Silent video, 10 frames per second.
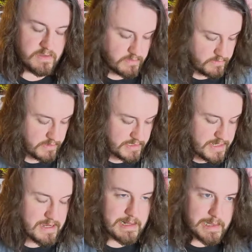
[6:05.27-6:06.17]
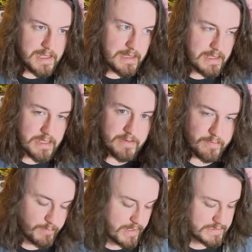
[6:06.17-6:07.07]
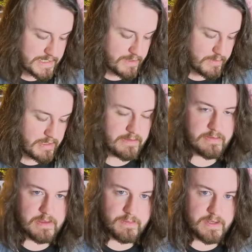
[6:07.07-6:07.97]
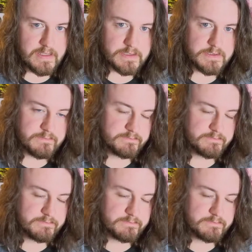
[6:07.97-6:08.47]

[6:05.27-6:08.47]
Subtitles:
So you can hear clearly it comes back down again to that pitch.